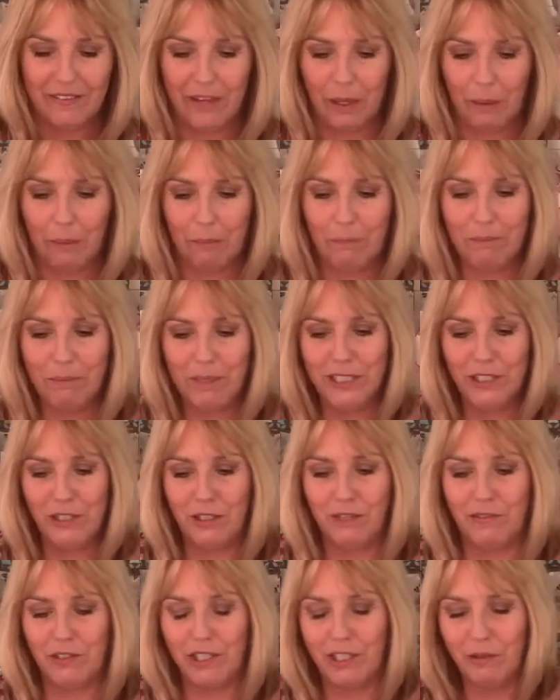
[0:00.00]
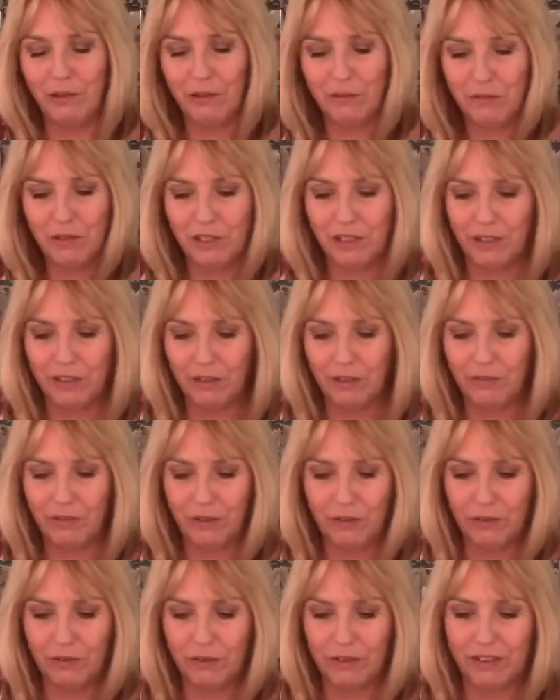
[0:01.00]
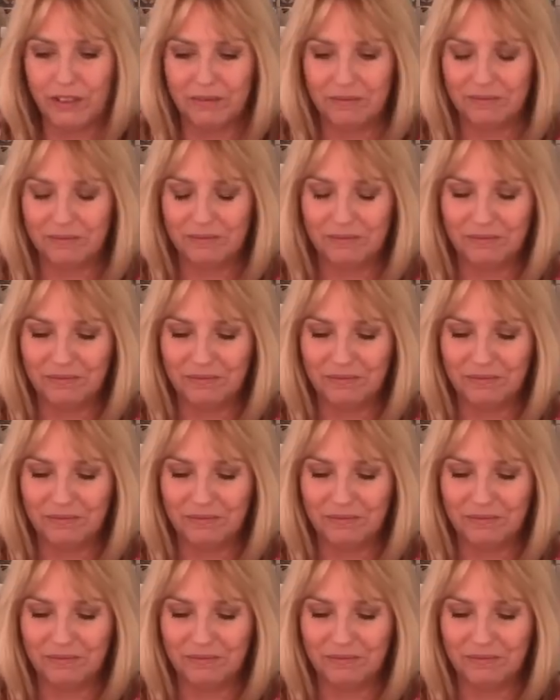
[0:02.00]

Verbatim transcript: That beast of a sewing machine of yours.